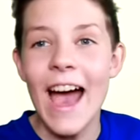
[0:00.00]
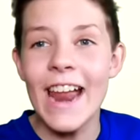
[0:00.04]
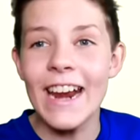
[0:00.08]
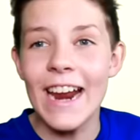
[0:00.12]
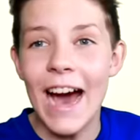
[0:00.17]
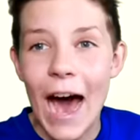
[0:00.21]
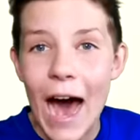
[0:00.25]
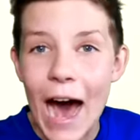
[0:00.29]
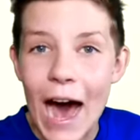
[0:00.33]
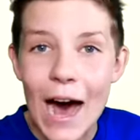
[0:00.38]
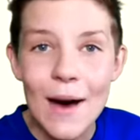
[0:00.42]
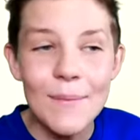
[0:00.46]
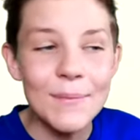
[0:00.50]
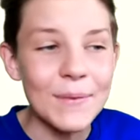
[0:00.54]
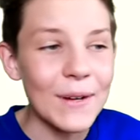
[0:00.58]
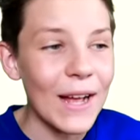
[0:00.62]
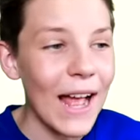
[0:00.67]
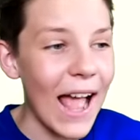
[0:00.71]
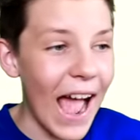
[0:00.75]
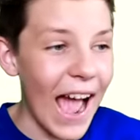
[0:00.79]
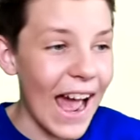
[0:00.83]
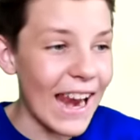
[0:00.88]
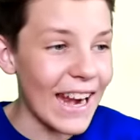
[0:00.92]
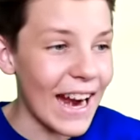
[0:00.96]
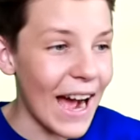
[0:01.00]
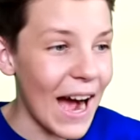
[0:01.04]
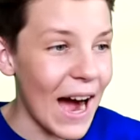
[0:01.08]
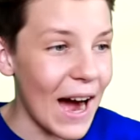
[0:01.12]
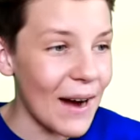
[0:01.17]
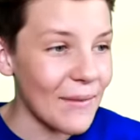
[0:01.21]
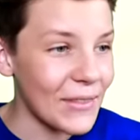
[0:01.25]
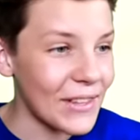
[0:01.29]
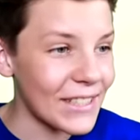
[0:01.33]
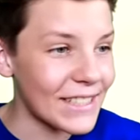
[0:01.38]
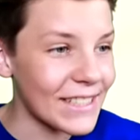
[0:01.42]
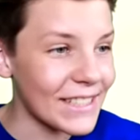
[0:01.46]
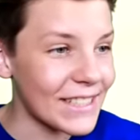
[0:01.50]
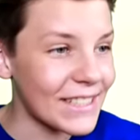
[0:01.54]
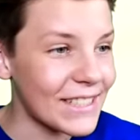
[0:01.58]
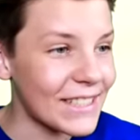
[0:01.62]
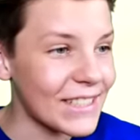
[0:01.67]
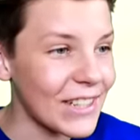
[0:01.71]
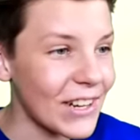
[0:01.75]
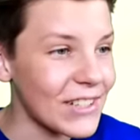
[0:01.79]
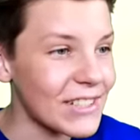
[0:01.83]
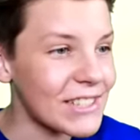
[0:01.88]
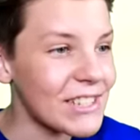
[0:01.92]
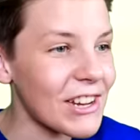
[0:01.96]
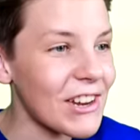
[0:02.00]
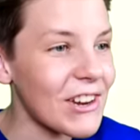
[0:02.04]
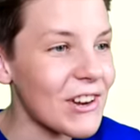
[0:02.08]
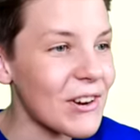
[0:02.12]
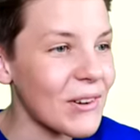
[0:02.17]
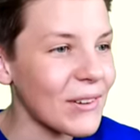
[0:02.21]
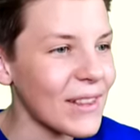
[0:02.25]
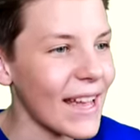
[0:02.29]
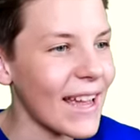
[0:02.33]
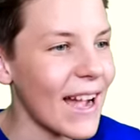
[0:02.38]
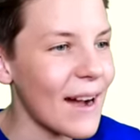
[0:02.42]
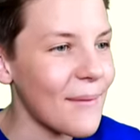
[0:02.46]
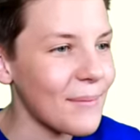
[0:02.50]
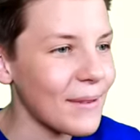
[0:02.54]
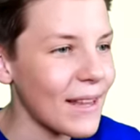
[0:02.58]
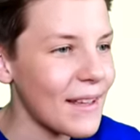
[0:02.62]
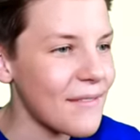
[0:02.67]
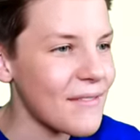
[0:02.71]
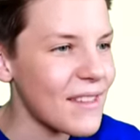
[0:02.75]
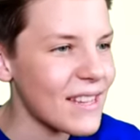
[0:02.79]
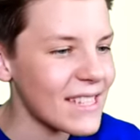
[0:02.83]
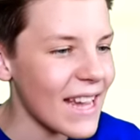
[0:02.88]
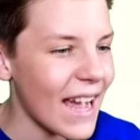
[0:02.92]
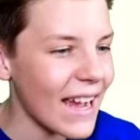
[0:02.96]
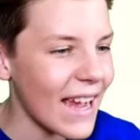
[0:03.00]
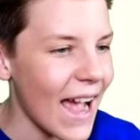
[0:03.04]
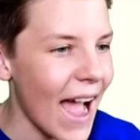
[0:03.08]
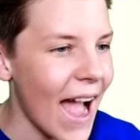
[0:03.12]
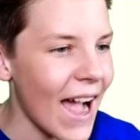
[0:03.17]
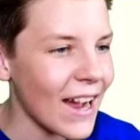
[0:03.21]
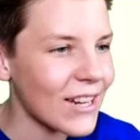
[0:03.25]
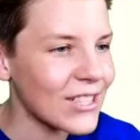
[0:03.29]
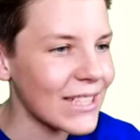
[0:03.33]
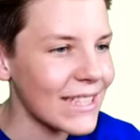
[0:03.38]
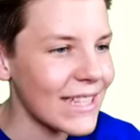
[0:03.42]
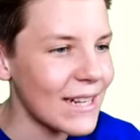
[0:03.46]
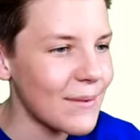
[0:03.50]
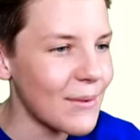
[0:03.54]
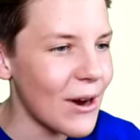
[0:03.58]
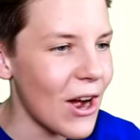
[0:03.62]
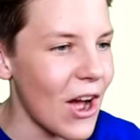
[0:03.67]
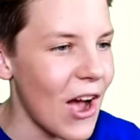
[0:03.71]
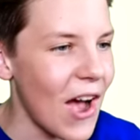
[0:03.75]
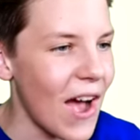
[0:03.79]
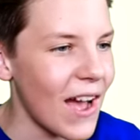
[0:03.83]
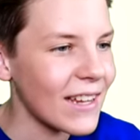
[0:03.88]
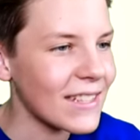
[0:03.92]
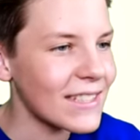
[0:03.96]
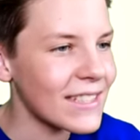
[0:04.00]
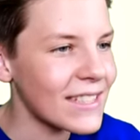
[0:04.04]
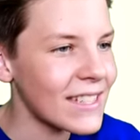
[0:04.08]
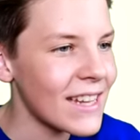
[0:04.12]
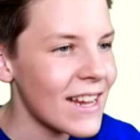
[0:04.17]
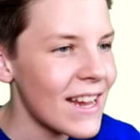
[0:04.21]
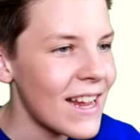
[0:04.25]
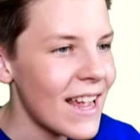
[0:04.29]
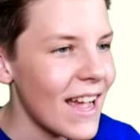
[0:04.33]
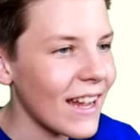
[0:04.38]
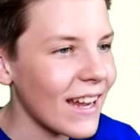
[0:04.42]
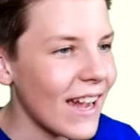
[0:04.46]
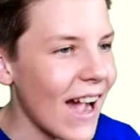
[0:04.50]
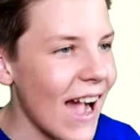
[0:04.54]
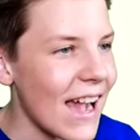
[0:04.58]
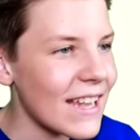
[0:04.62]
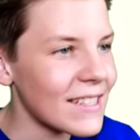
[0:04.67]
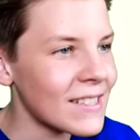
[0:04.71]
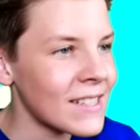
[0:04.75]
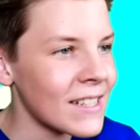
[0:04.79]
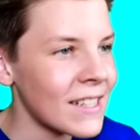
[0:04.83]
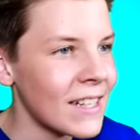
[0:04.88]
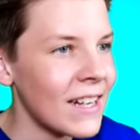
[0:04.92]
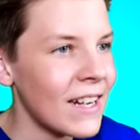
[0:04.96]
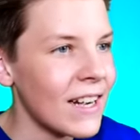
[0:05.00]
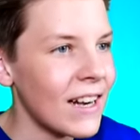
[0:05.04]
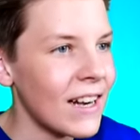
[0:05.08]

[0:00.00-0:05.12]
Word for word: and up and up. This is so, so cool. I can't believe this hack actually works. And guys,